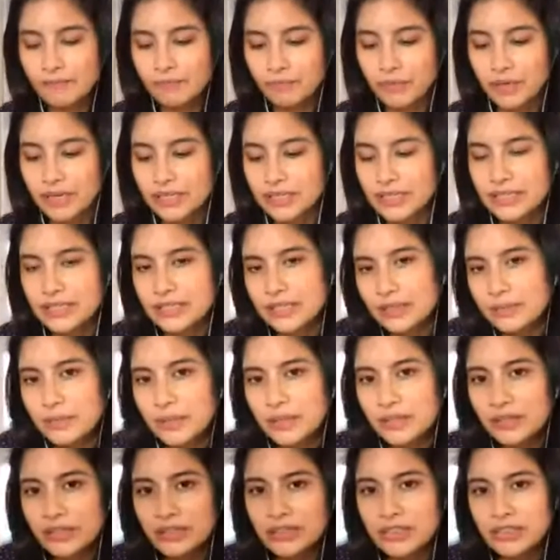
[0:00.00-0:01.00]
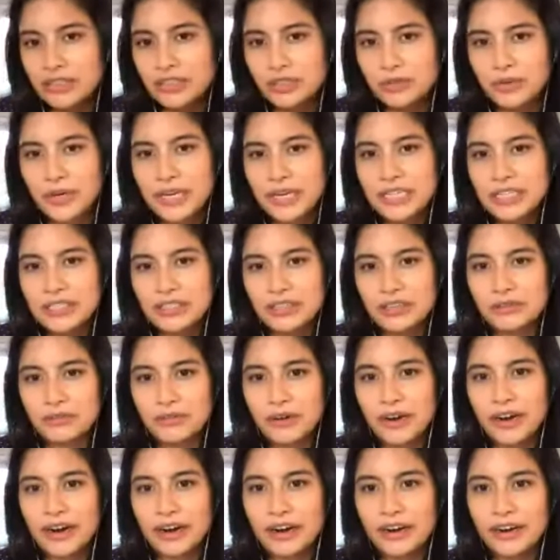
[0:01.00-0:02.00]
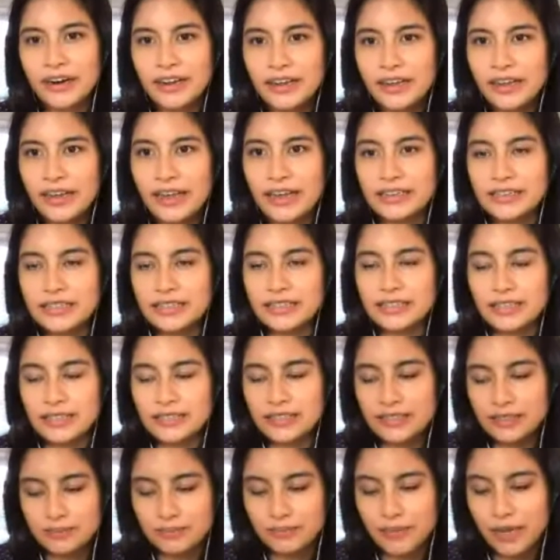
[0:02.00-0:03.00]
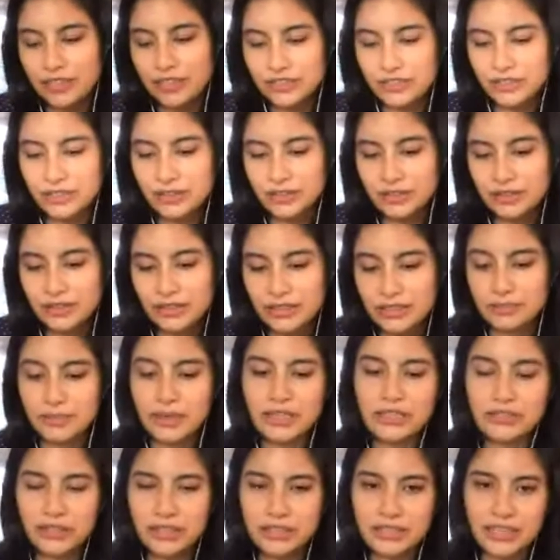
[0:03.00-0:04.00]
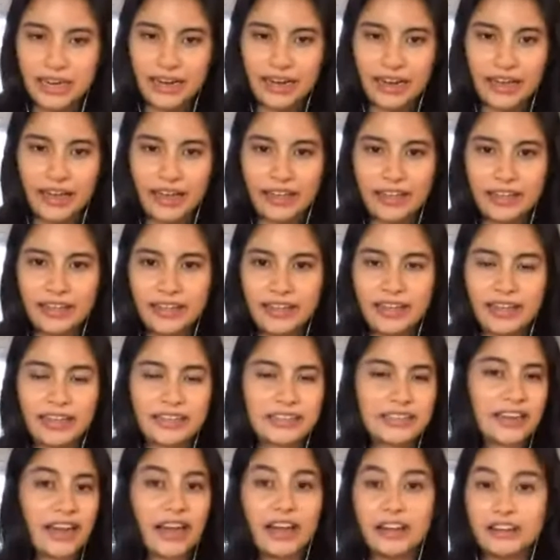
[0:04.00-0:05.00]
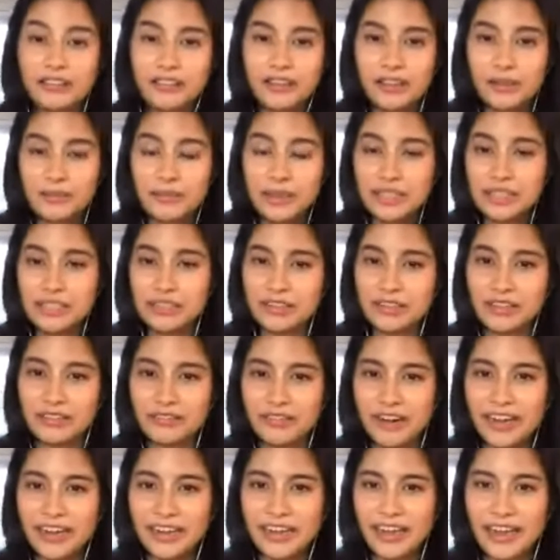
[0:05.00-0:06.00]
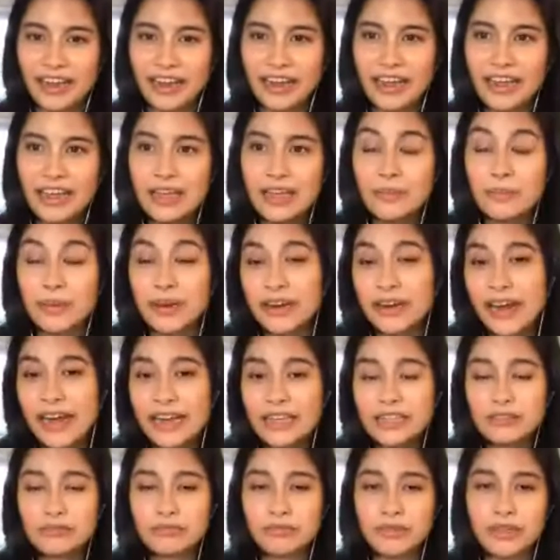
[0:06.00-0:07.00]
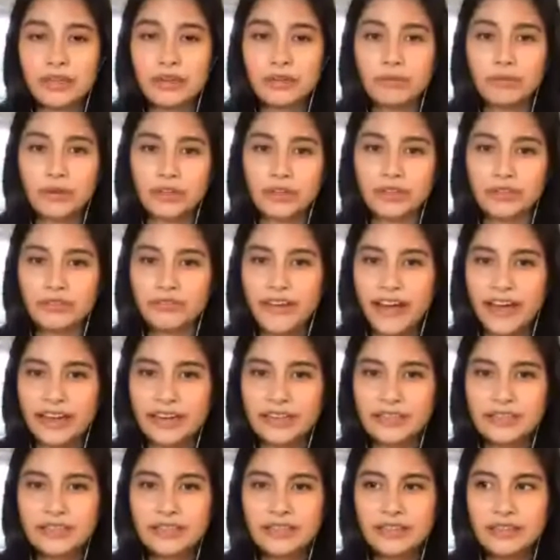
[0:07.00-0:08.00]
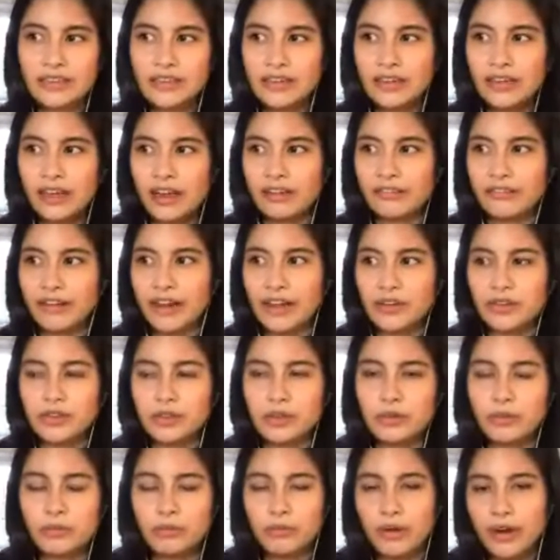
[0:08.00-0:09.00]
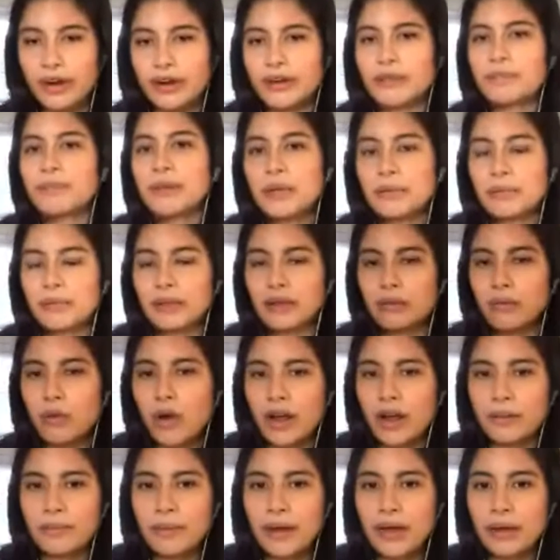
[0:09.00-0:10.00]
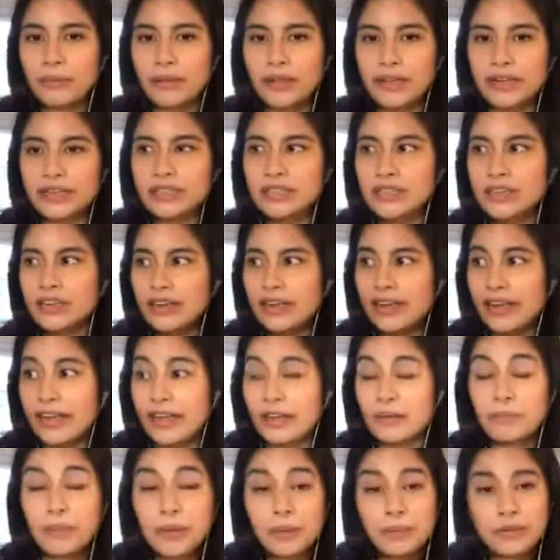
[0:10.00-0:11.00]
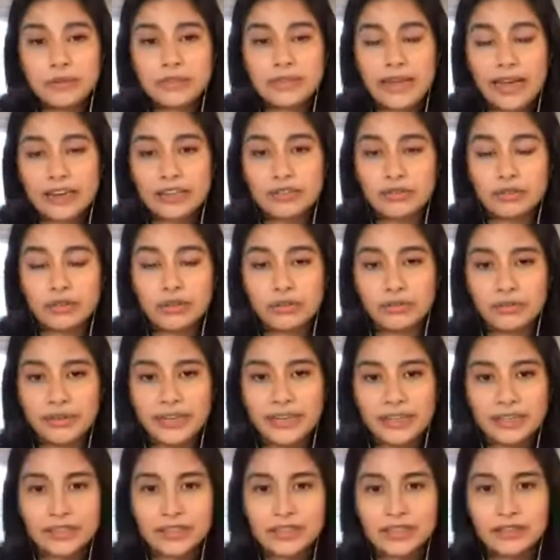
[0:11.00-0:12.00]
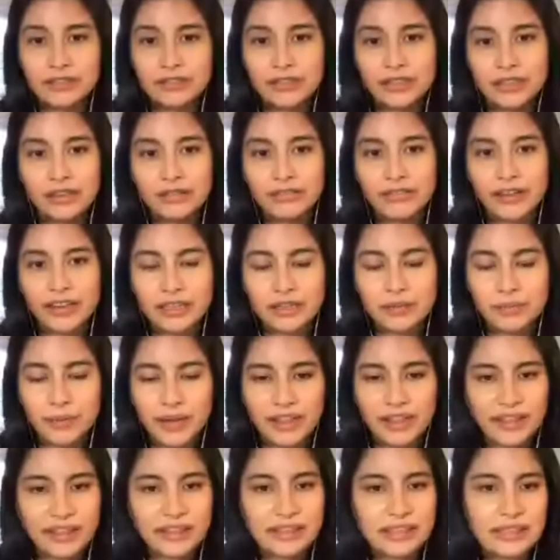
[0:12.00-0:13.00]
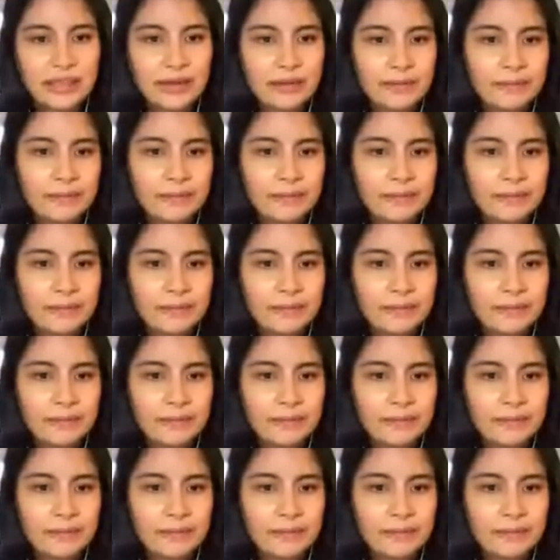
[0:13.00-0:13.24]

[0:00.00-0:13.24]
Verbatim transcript: That it's a similar situation where it's it's measured, it's measuring data, it's an algorithm that's doing the ranking, but it has real world effects around where people want to publish and people's actual careers are really affected by this.